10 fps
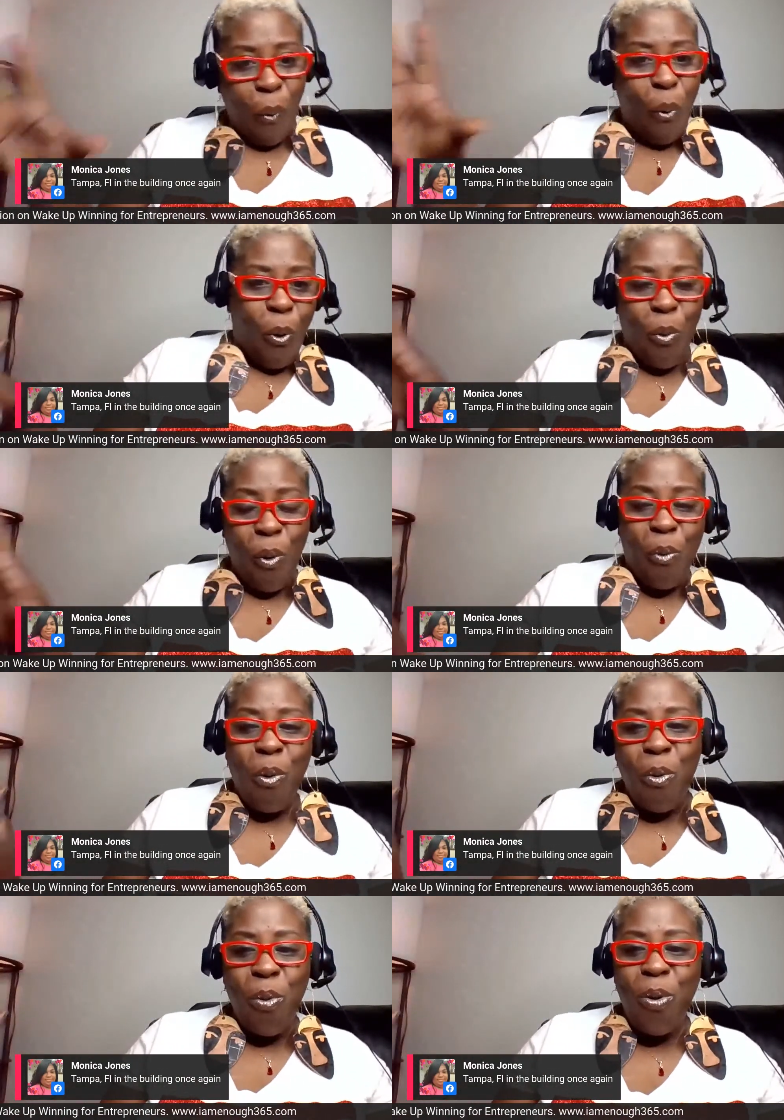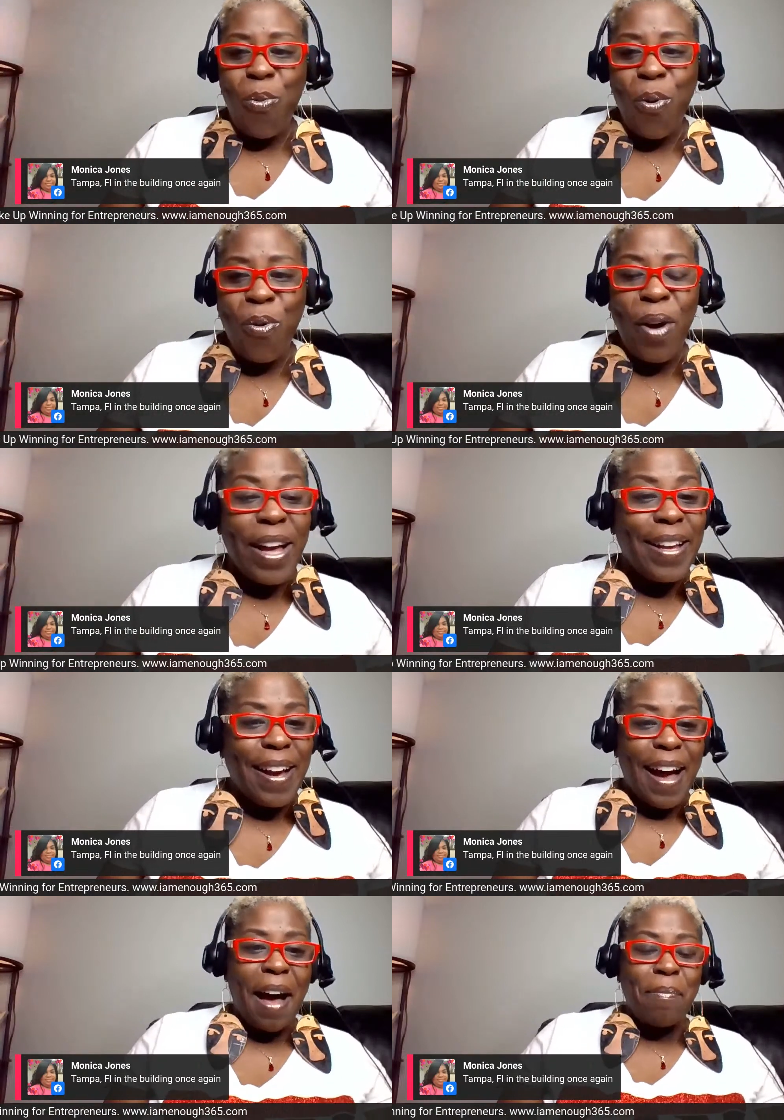Woo, woo, woo, woo, woo.
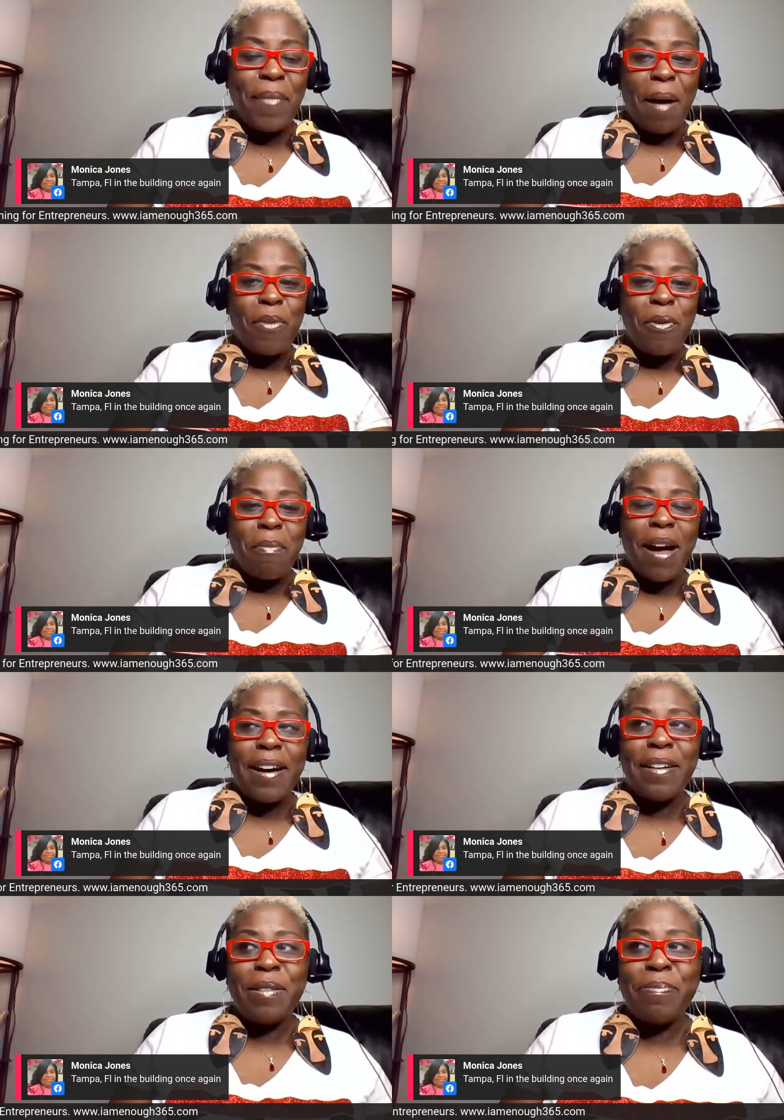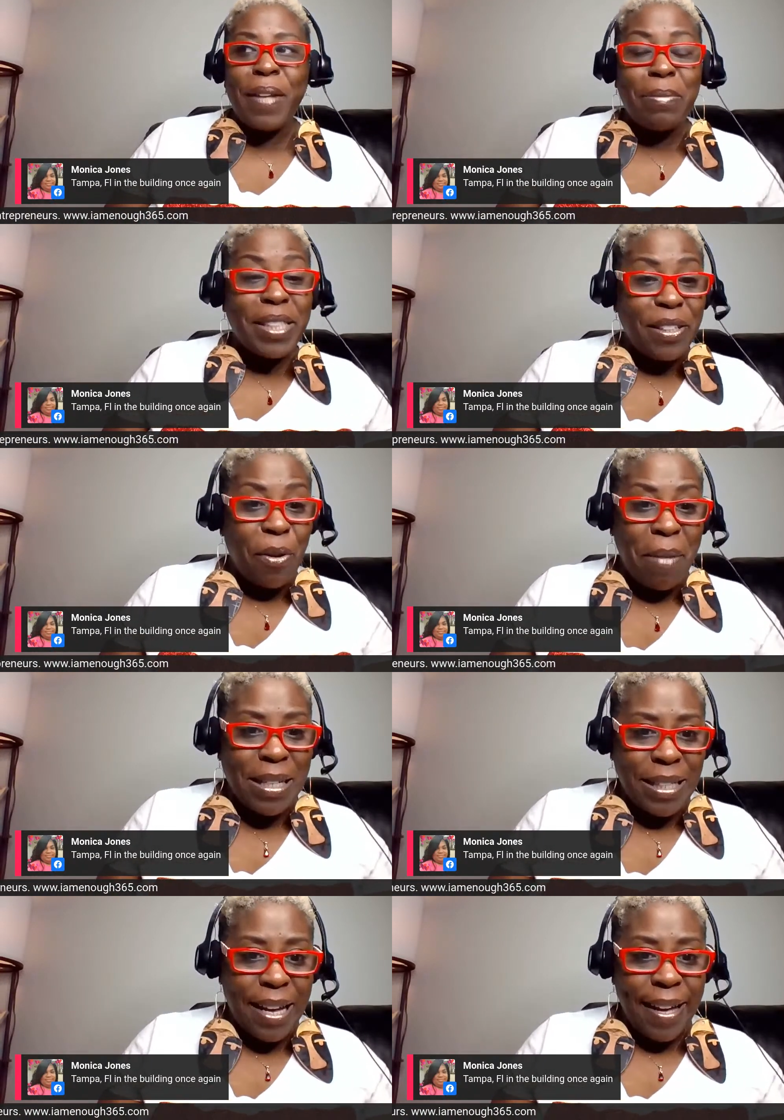Yeah, I'm on my I'm still on
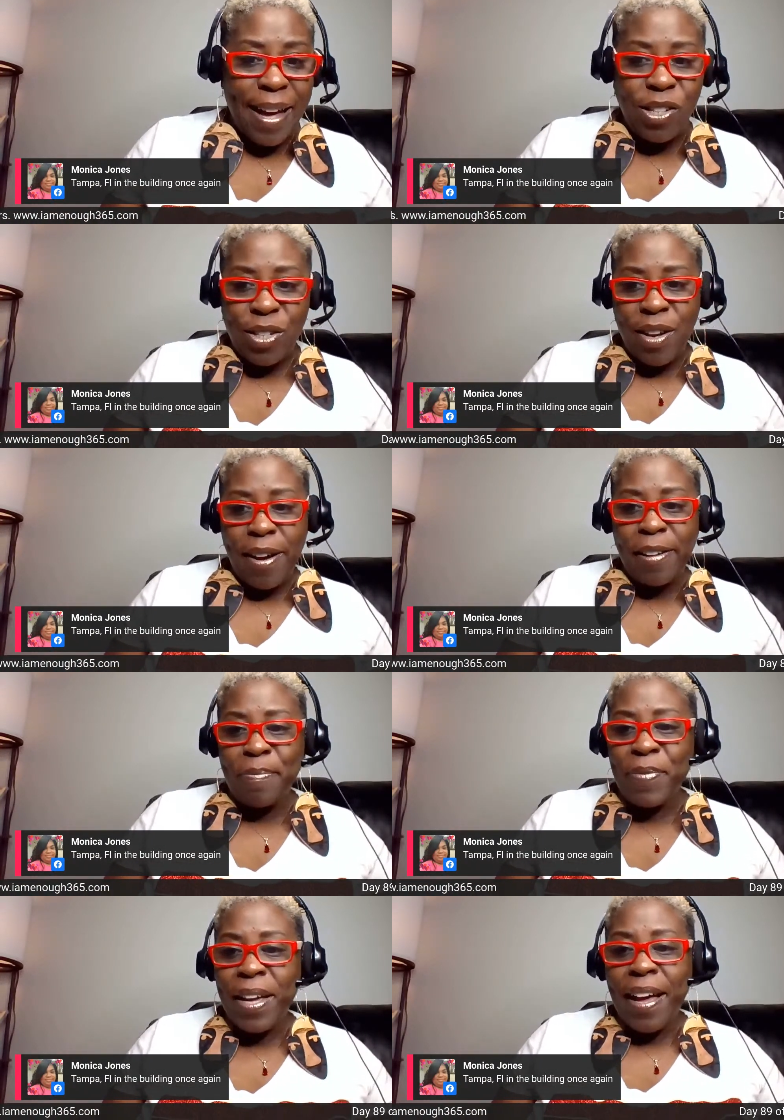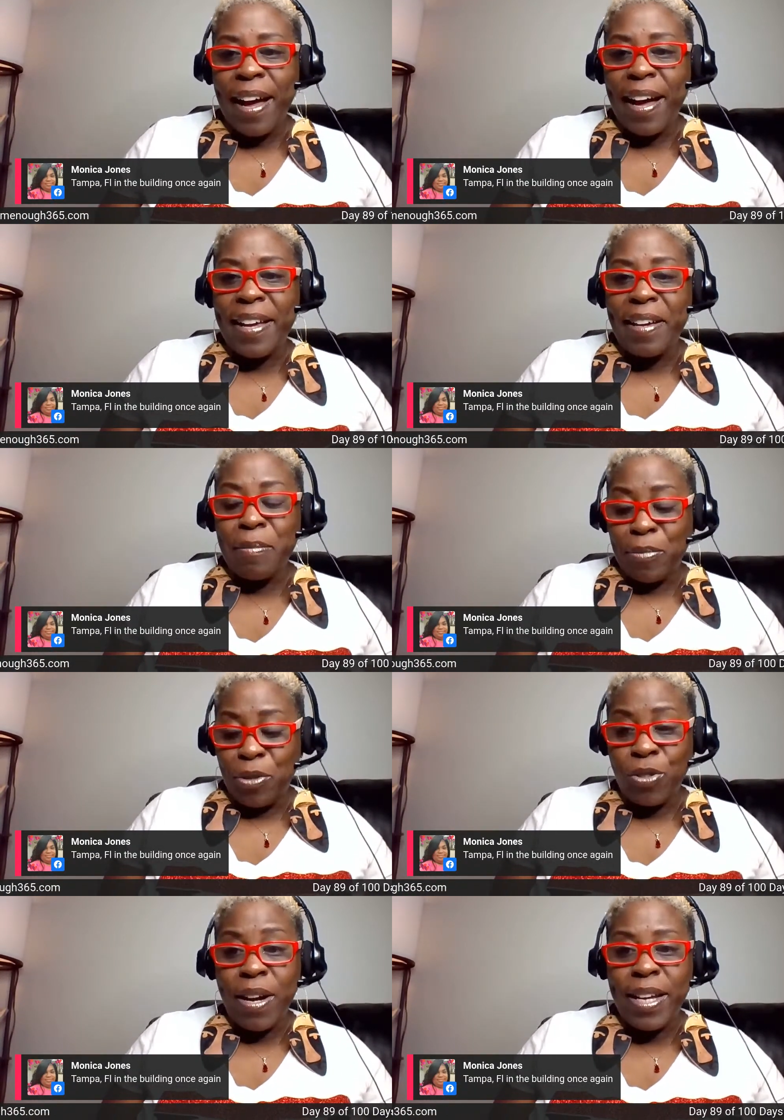my staycation, y'all. I am
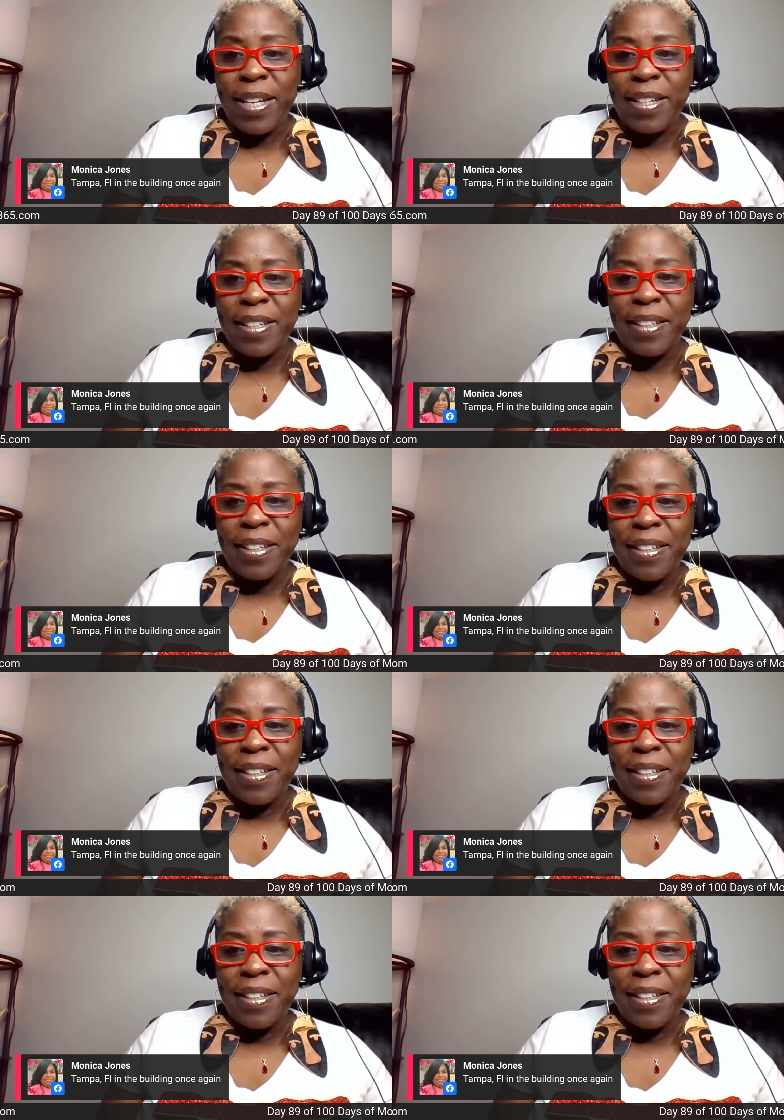trying.